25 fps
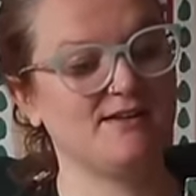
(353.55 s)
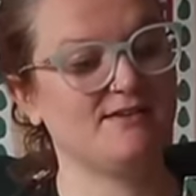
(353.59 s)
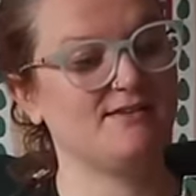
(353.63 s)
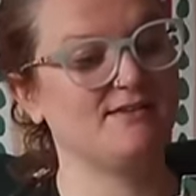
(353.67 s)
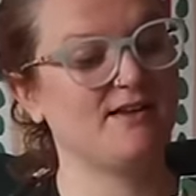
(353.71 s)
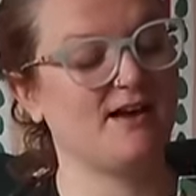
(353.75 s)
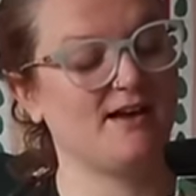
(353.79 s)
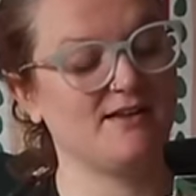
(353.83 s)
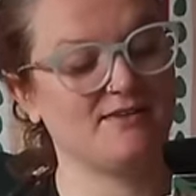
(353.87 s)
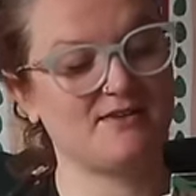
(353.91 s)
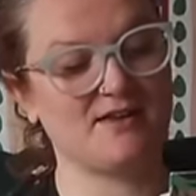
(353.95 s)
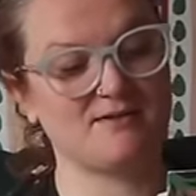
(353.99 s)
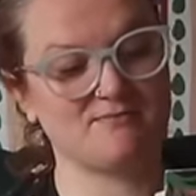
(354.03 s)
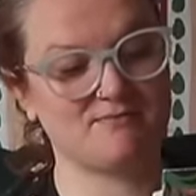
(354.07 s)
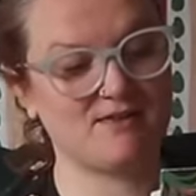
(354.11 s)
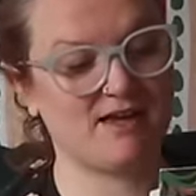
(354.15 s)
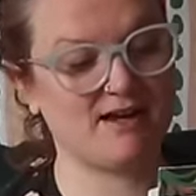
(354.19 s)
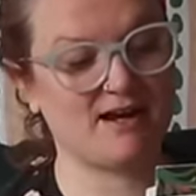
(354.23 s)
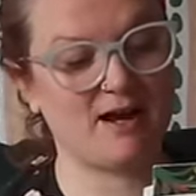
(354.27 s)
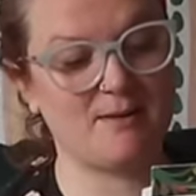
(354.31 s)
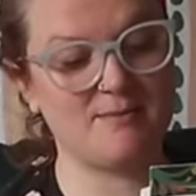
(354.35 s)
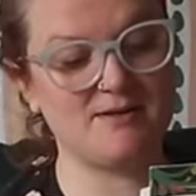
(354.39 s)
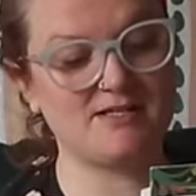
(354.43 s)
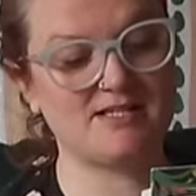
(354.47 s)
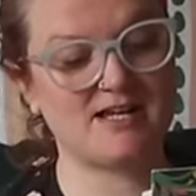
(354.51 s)
that they're
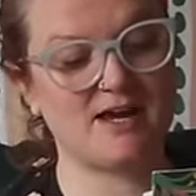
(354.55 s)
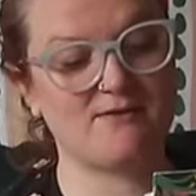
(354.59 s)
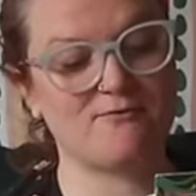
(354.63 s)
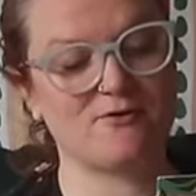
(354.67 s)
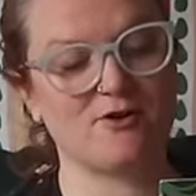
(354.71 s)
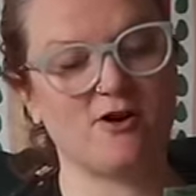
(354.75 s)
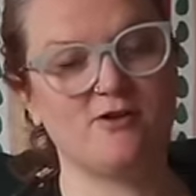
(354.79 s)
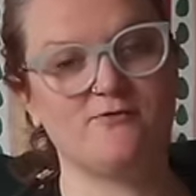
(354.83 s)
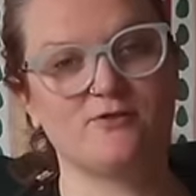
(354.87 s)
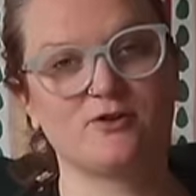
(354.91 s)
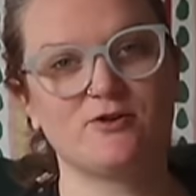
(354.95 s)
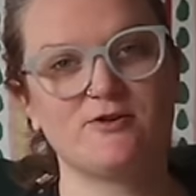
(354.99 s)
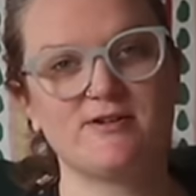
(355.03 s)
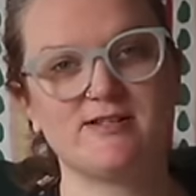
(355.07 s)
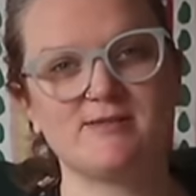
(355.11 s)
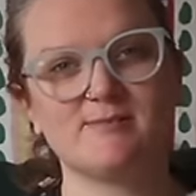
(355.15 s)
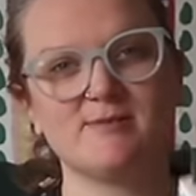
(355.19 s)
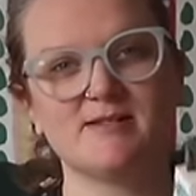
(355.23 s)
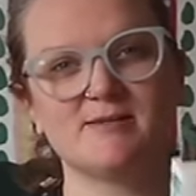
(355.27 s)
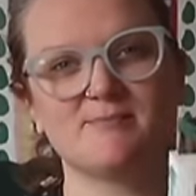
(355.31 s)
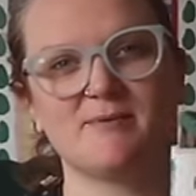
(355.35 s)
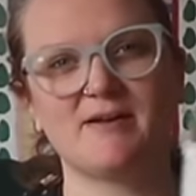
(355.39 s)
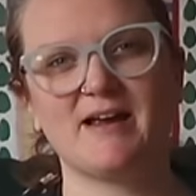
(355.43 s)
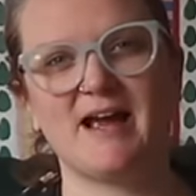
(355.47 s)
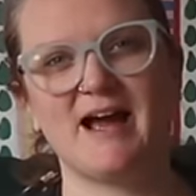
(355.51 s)
coming together over
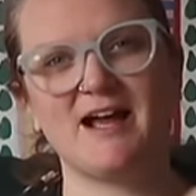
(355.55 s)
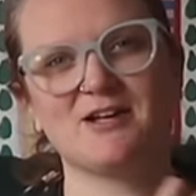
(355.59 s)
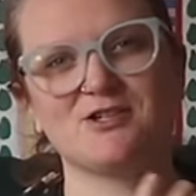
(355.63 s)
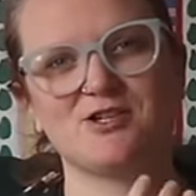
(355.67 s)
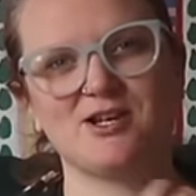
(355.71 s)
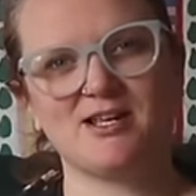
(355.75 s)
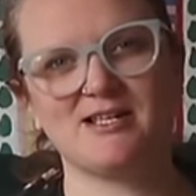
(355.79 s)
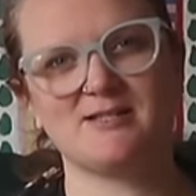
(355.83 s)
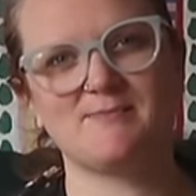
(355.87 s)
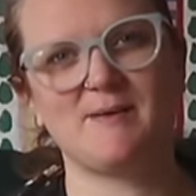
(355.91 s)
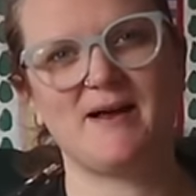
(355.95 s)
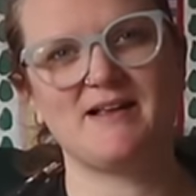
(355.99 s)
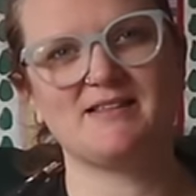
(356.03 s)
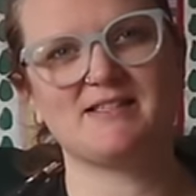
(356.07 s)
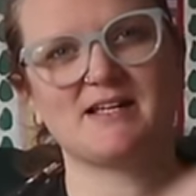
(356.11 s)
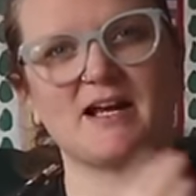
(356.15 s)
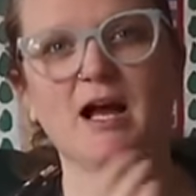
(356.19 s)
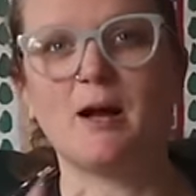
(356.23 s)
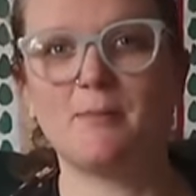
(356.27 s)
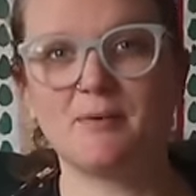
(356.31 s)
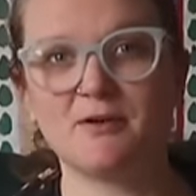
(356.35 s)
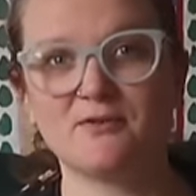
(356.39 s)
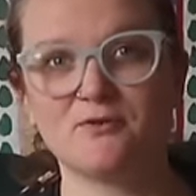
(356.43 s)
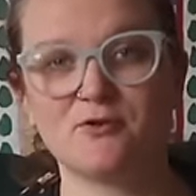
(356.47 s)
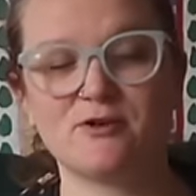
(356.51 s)
Christmas, but it actually spans a
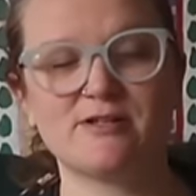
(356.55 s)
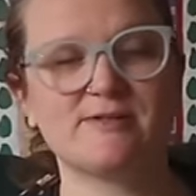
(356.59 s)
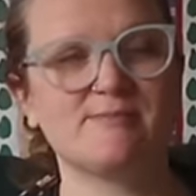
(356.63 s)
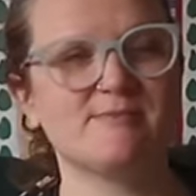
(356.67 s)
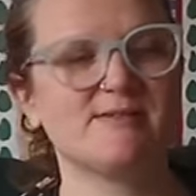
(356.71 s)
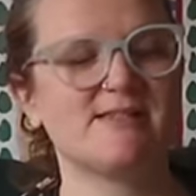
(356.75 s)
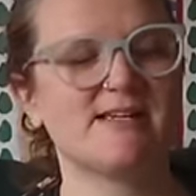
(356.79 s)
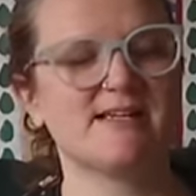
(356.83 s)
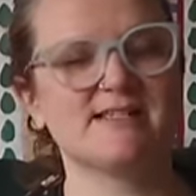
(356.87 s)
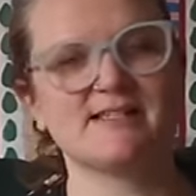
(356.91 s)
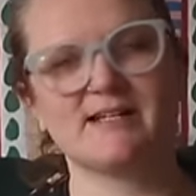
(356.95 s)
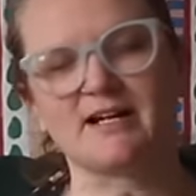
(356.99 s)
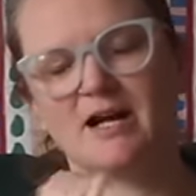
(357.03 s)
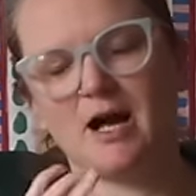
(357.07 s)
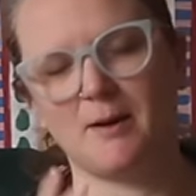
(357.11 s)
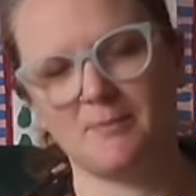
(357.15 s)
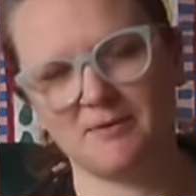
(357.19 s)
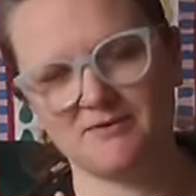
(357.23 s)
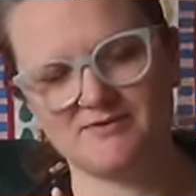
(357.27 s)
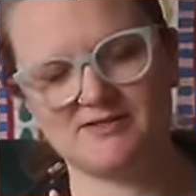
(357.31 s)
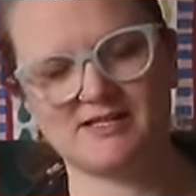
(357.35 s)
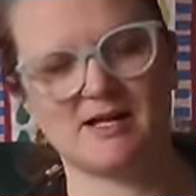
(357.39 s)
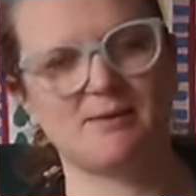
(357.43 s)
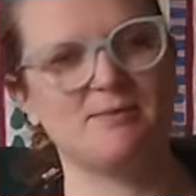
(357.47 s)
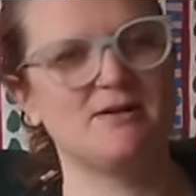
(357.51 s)
couple of Christmases and a
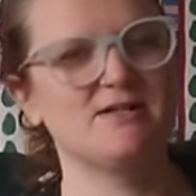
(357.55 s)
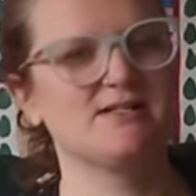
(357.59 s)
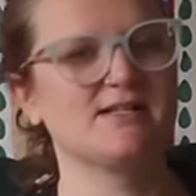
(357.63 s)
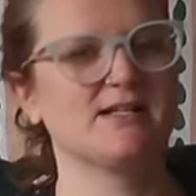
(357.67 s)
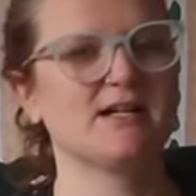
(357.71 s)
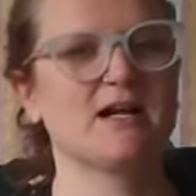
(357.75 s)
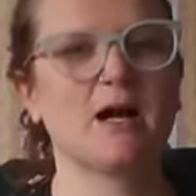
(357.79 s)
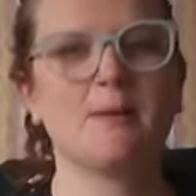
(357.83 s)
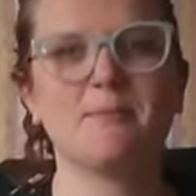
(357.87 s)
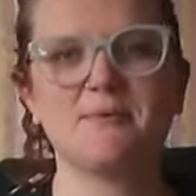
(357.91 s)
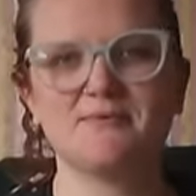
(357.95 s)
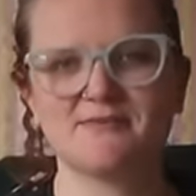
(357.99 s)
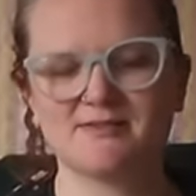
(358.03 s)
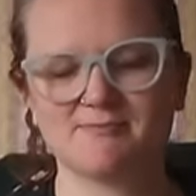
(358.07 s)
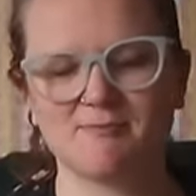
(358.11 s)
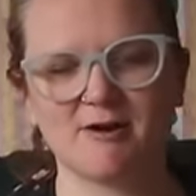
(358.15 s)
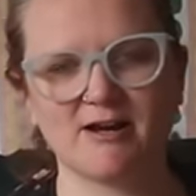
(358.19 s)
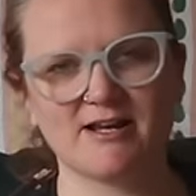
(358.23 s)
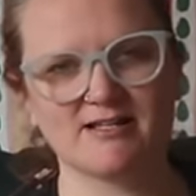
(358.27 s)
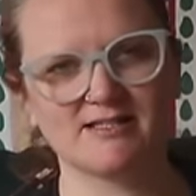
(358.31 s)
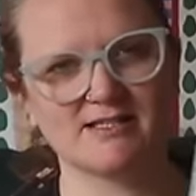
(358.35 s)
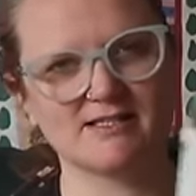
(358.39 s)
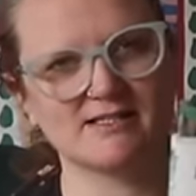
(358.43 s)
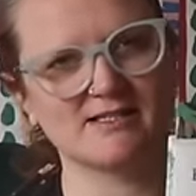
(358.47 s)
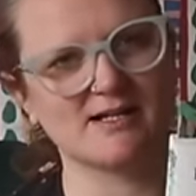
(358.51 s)
couple of summers and a couple of
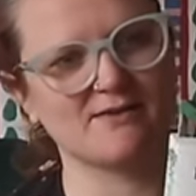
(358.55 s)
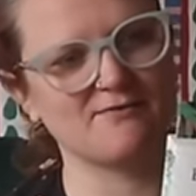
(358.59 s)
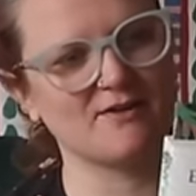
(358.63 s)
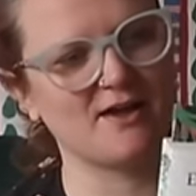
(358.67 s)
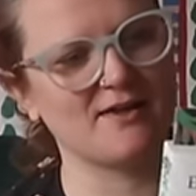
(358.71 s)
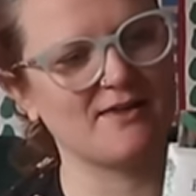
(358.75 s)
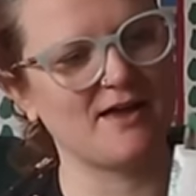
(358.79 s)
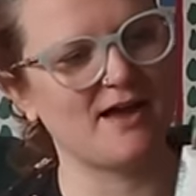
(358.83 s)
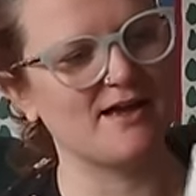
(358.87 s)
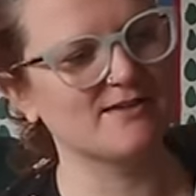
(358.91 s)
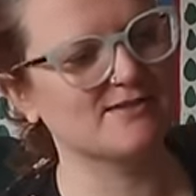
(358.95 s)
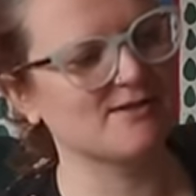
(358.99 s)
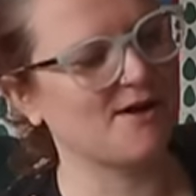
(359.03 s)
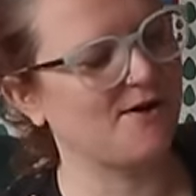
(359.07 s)
springs and stuff like that.